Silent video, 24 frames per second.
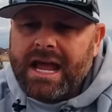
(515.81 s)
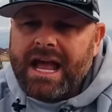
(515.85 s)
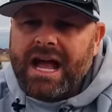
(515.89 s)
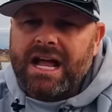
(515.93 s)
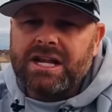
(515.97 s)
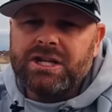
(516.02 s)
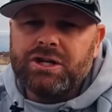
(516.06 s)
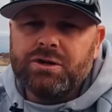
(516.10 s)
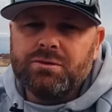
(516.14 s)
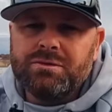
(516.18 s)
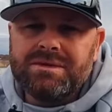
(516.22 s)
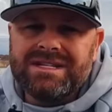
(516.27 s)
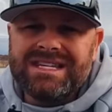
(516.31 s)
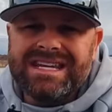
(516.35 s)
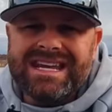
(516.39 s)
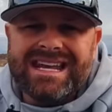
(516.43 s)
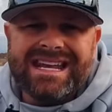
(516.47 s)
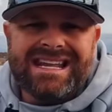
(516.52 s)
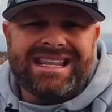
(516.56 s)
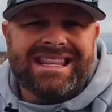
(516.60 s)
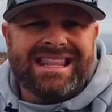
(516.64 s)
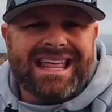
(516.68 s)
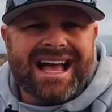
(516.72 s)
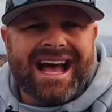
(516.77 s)
and you
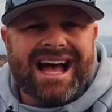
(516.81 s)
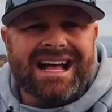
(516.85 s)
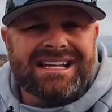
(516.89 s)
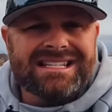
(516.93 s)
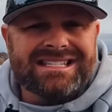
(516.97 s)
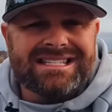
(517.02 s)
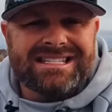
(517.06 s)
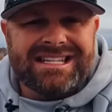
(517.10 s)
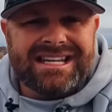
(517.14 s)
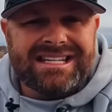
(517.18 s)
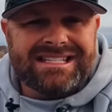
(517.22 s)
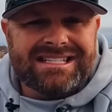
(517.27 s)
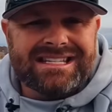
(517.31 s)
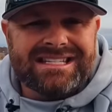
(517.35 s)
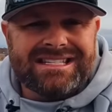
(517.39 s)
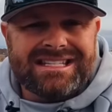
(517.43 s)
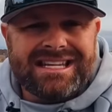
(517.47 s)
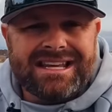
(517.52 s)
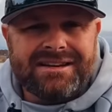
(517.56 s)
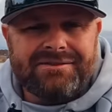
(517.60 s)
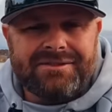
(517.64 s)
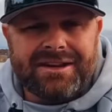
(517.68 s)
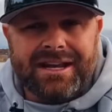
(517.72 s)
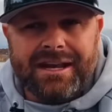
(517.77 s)
need that
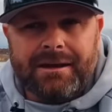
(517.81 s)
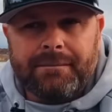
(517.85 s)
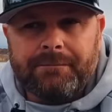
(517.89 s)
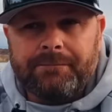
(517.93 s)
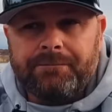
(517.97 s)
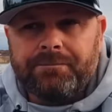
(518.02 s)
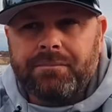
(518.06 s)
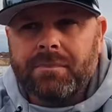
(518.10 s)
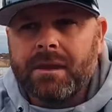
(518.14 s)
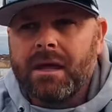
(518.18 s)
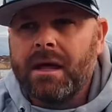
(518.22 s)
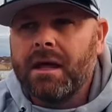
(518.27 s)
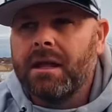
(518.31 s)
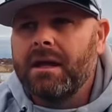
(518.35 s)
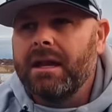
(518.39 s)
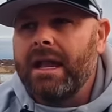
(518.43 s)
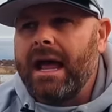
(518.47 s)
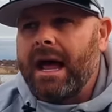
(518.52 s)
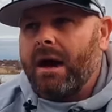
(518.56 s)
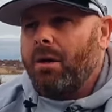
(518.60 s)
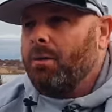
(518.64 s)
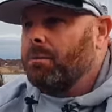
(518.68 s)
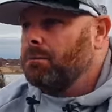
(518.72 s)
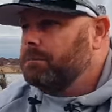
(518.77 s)
sensitivity.
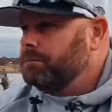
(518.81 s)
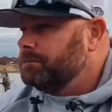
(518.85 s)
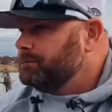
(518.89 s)
Now,